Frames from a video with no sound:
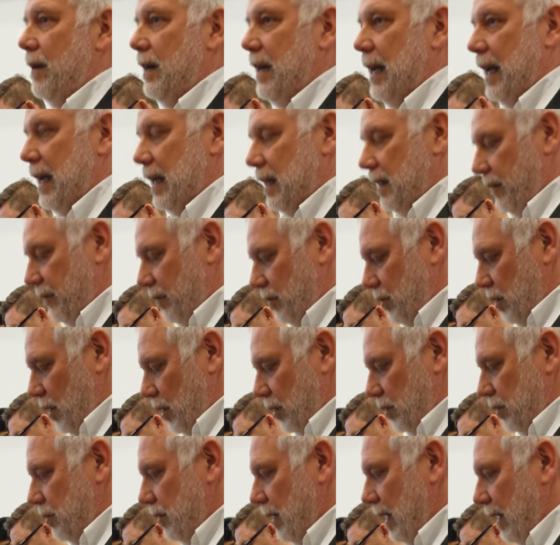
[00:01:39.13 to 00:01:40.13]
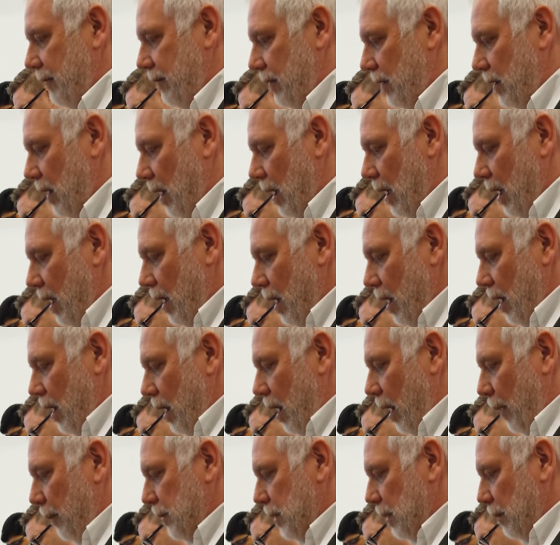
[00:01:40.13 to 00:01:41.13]
a negative charge to have an
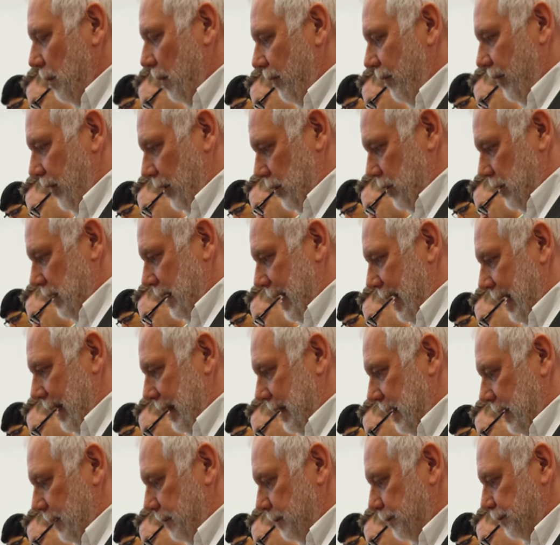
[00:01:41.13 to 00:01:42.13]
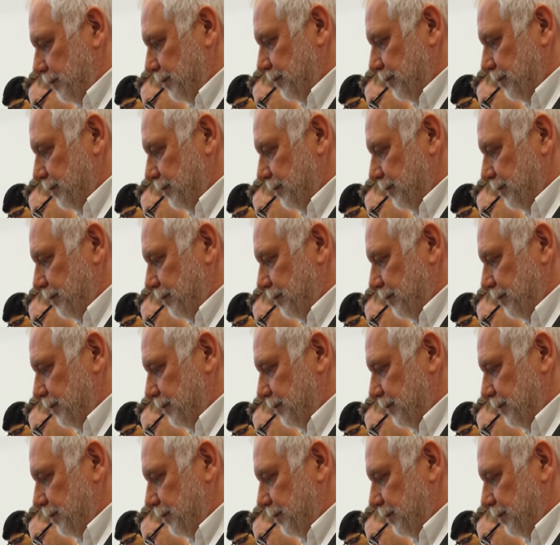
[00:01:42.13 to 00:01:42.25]
optimal functionality.